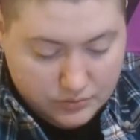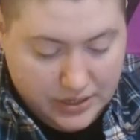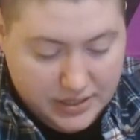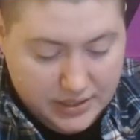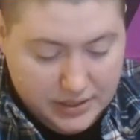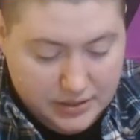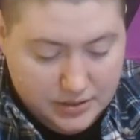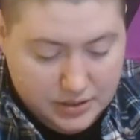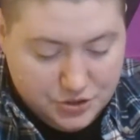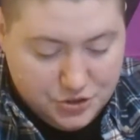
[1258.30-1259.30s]
Writing
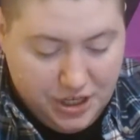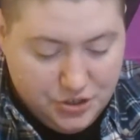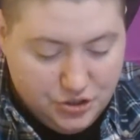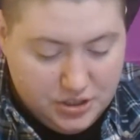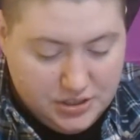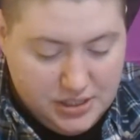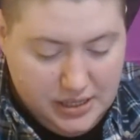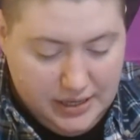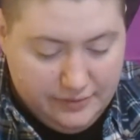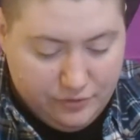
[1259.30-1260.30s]
in Changing the
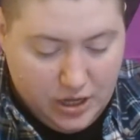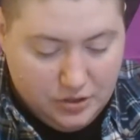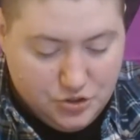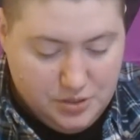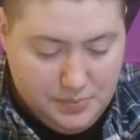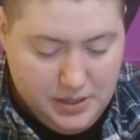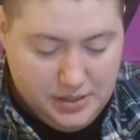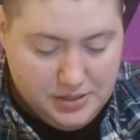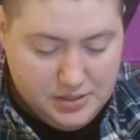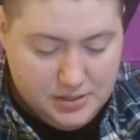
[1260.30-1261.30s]
T for
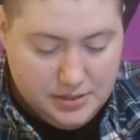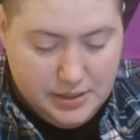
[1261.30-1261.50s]
LGBs